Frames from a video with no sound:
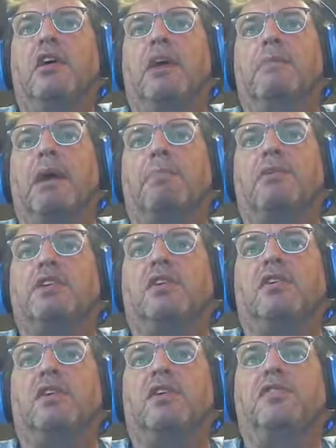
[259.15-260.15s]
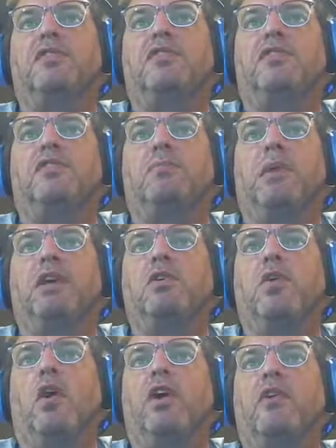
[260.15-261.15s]
In my particular instance, this is my
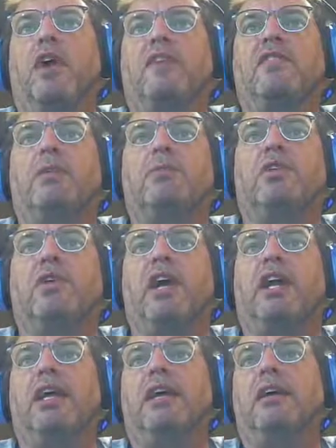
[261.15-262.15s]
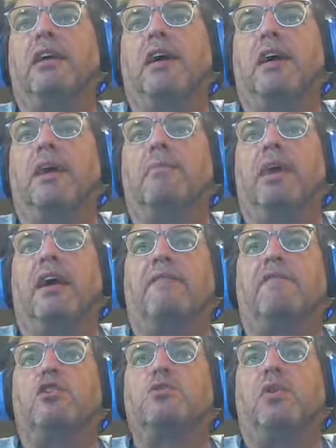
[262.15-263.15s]
new hard drive that I'm creating, my
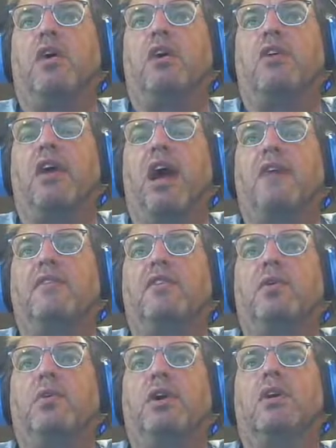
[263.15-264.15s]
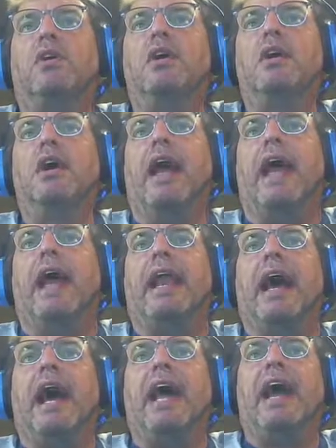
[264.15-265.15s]
virtual hard drive, if you will, and I